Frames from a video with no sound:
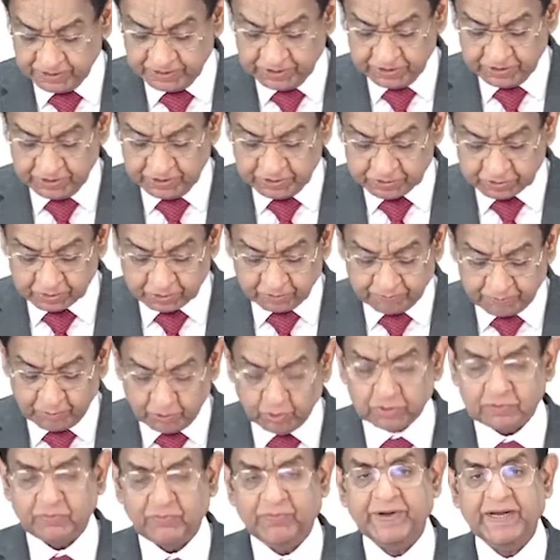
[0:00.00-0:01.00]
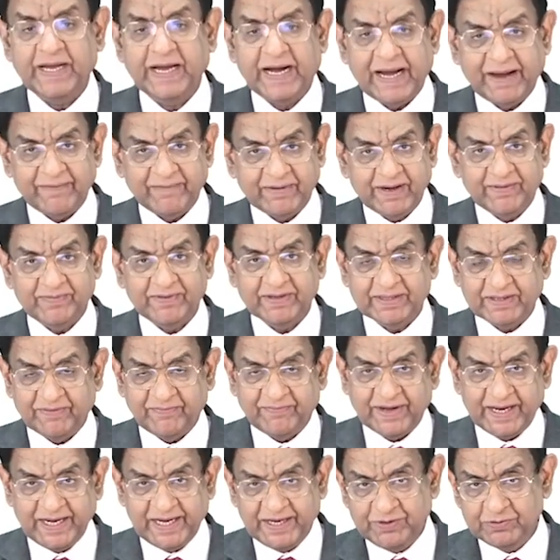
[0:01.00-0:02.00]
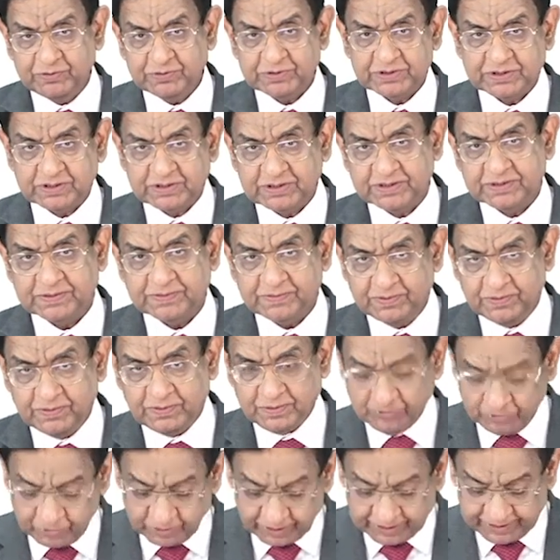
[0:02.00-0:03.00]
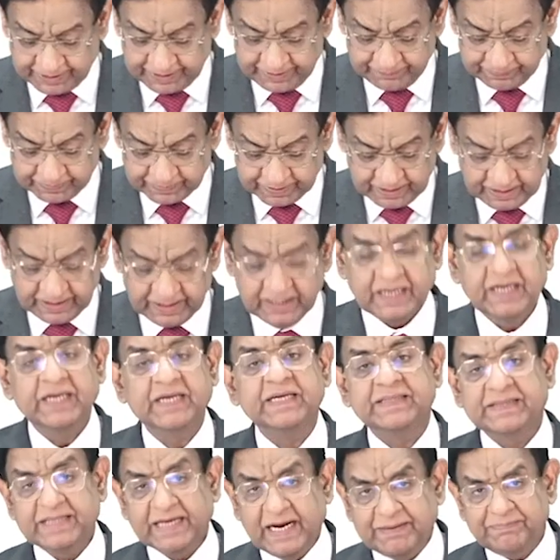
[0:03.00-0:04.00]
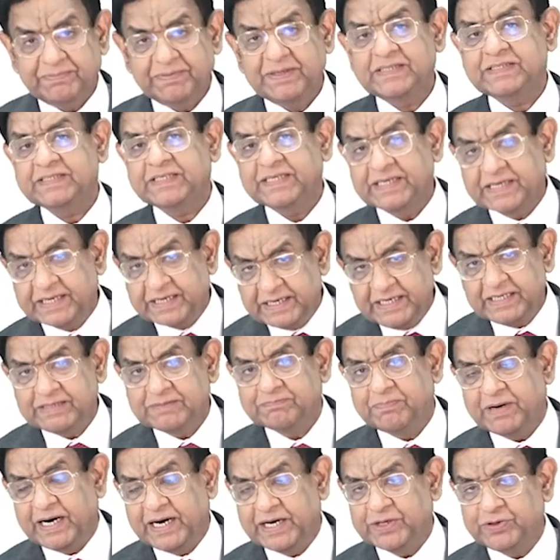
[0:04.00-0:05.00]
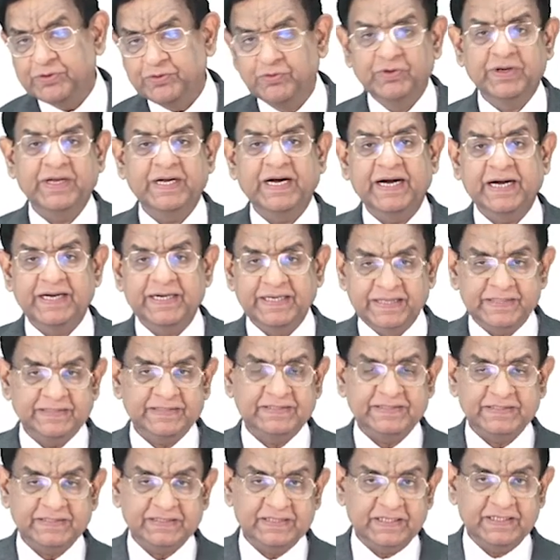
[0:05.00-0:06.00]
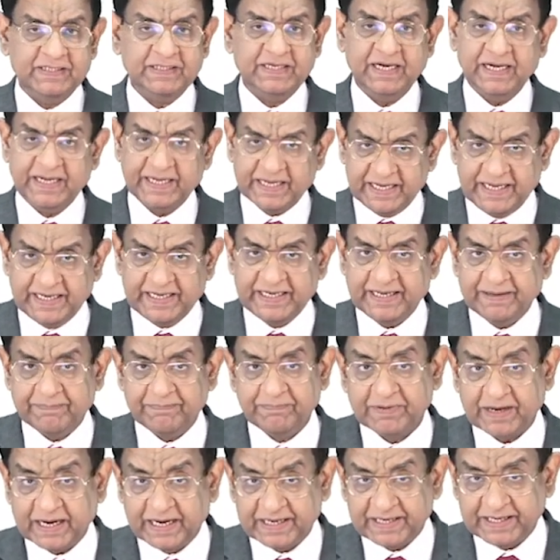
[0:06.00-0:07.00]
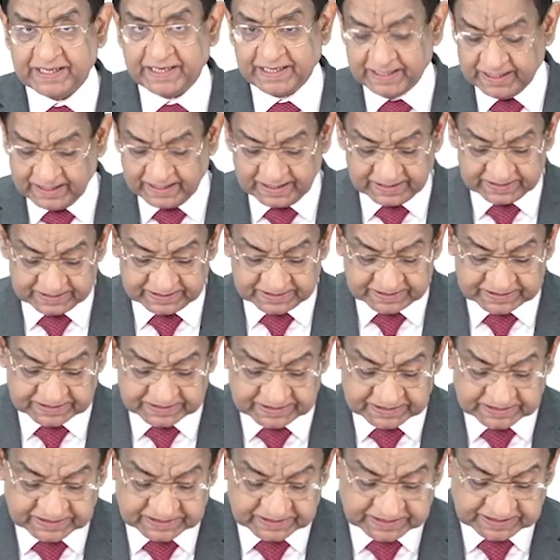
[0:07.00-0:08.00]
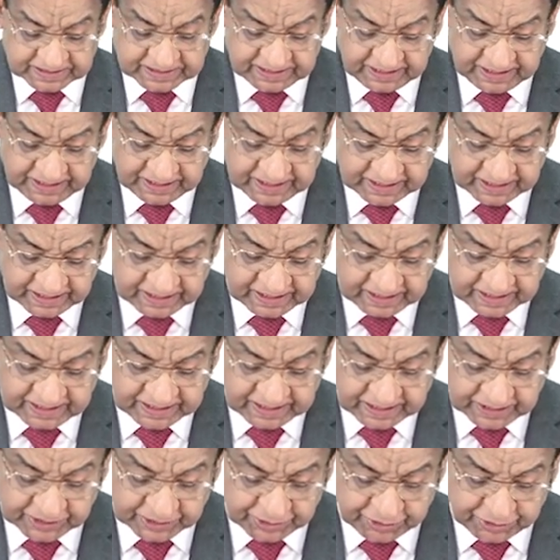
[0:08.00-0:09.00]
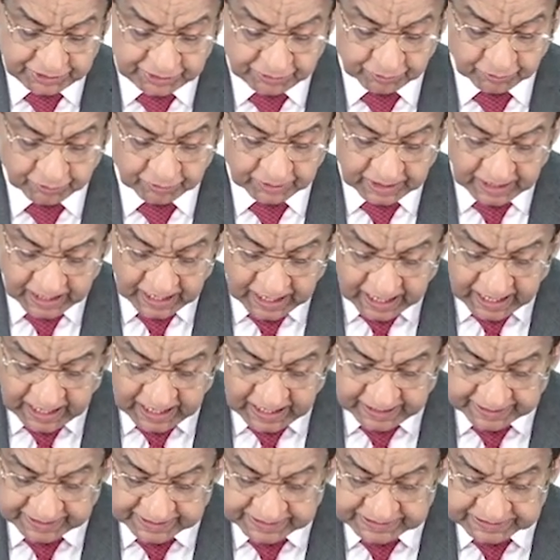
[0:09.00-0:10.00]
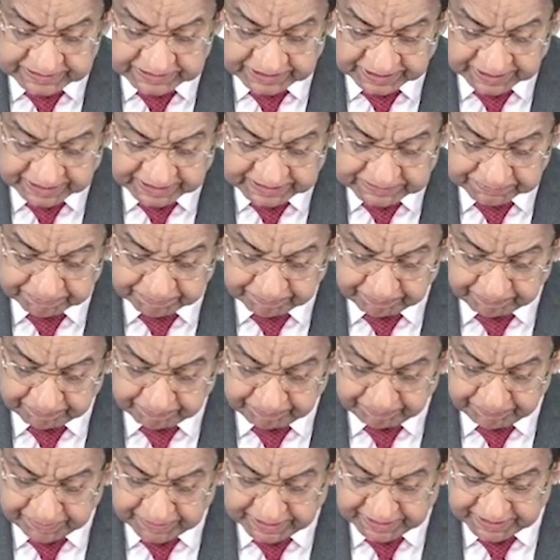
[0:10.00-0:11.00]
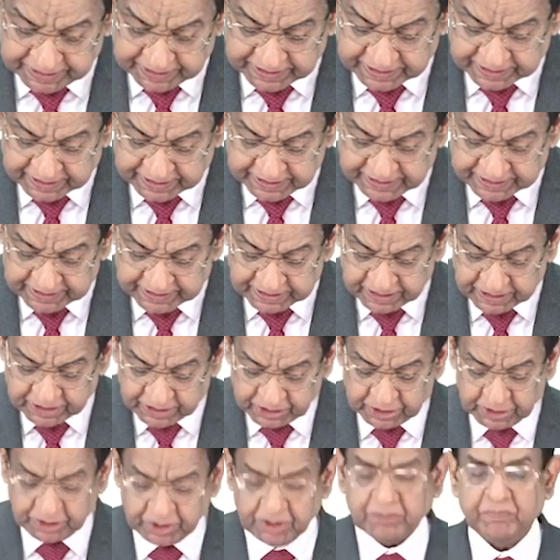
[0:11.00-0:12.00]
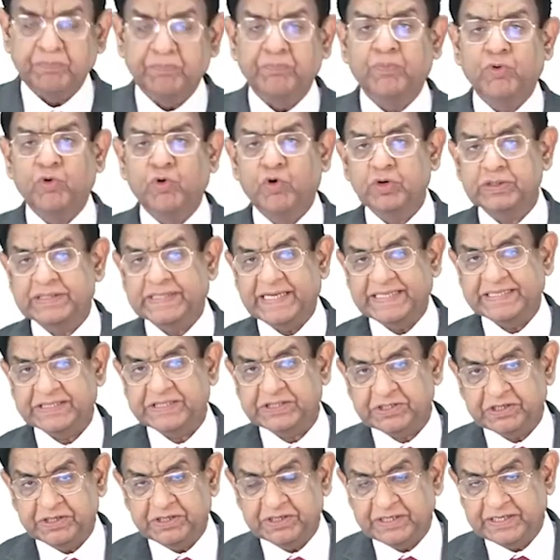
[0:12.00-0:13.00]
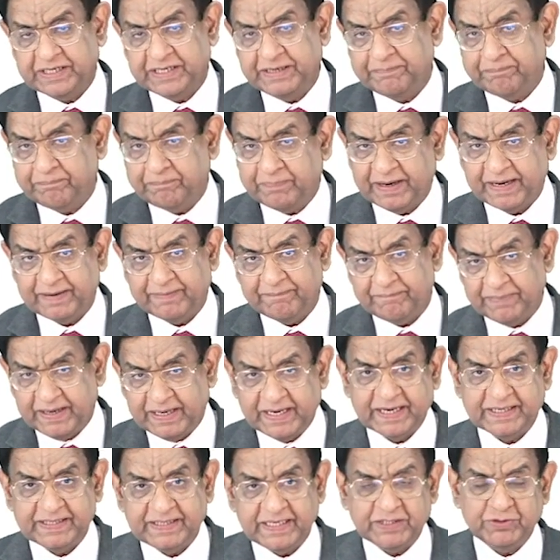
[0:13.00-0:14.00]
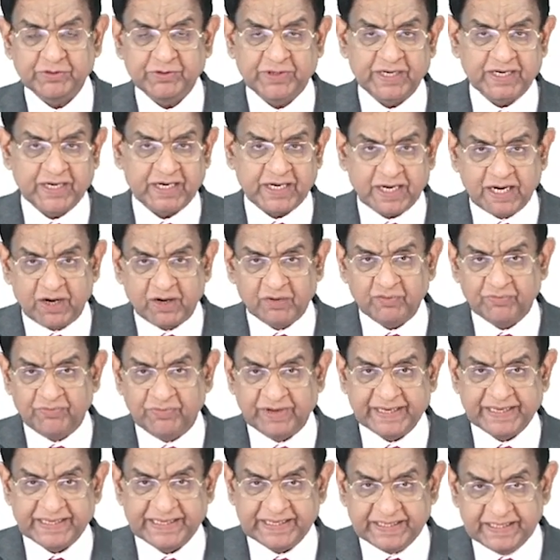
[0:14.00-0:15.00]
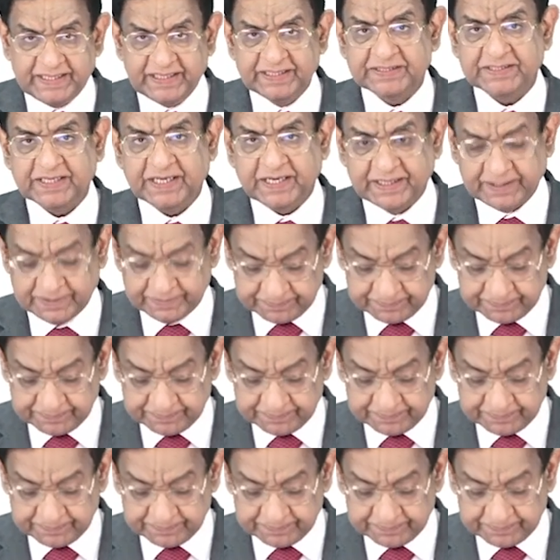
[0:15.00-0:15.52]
So both way I have given the values. Okay. That means increased blood urea is again a criteria. This is CU. R is respiratory rate more than 30 per minute. That you can count very easily.